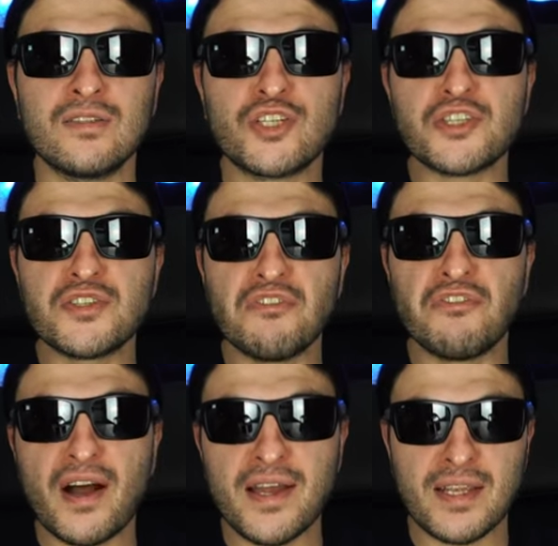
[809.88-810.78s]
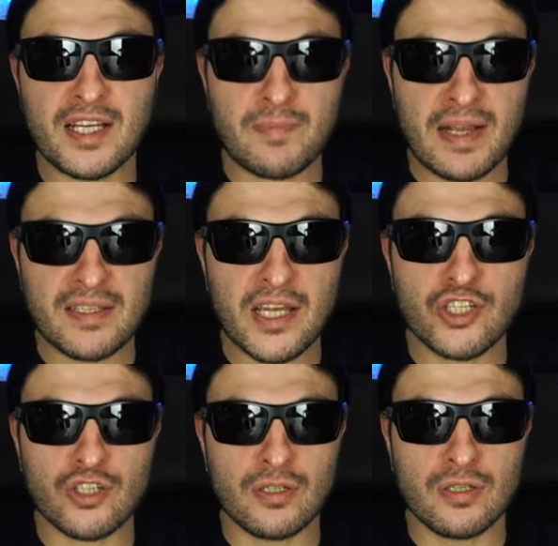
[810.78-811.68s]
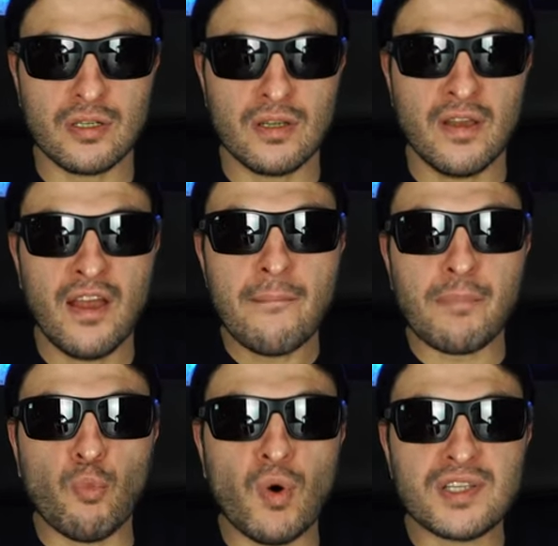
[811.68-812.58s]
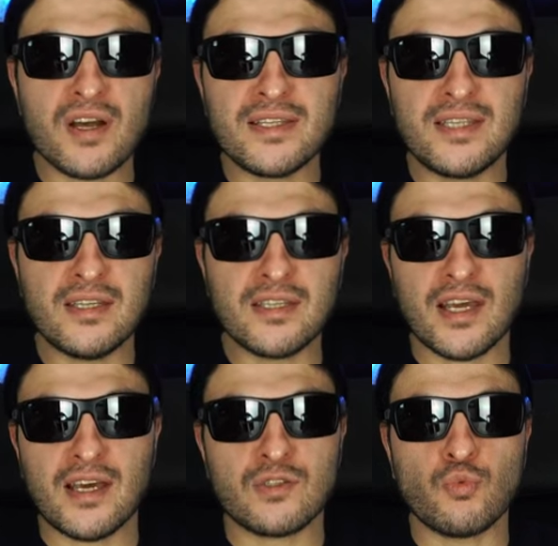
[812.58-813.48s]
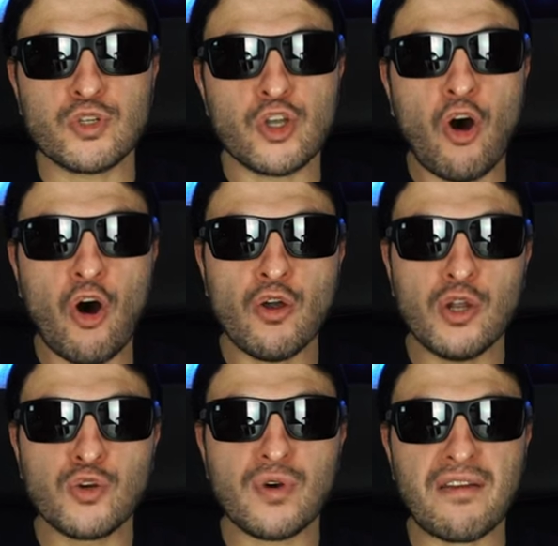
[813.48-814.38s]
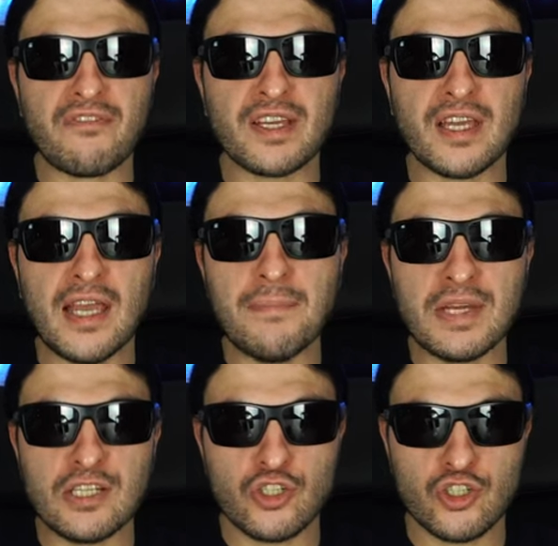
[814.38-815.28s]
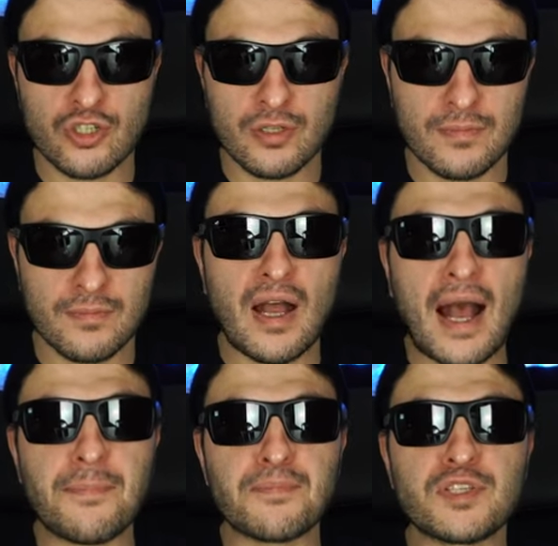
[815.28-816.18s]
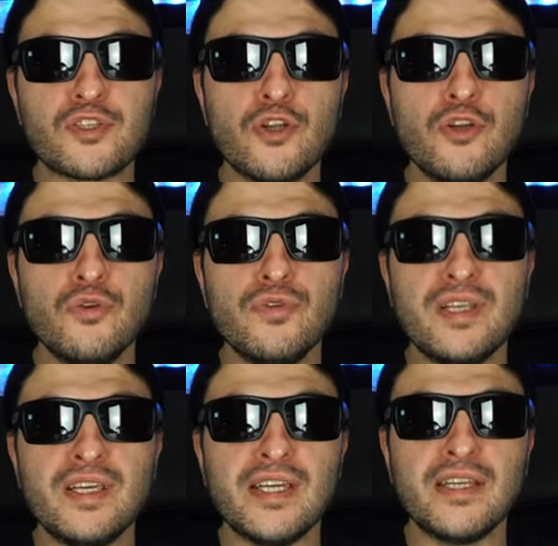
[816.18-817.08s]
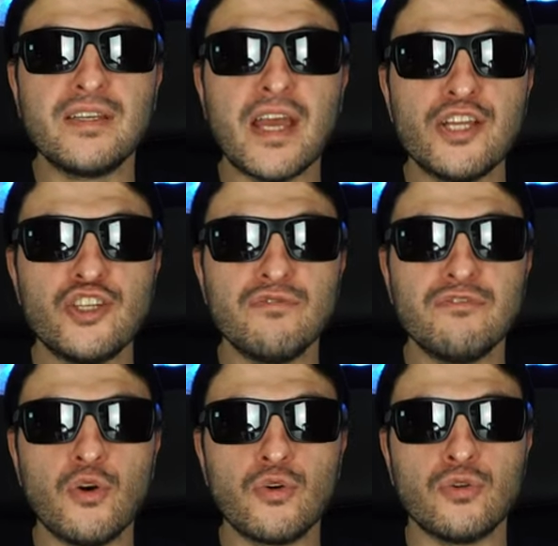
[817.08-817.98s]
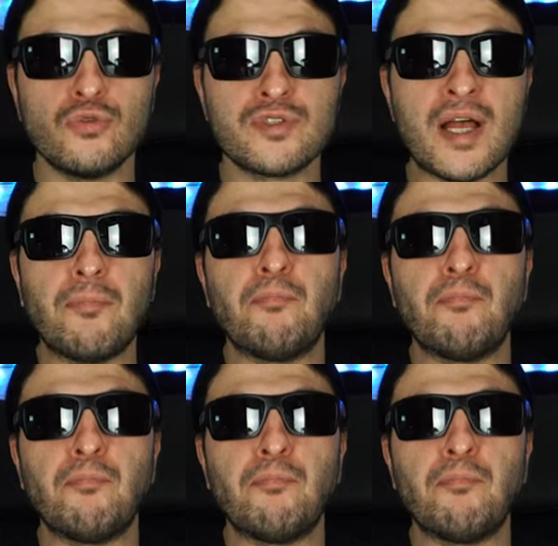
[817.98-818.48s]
just defied expectation. But what I did get was a holographic image, absolutely engaging vocals that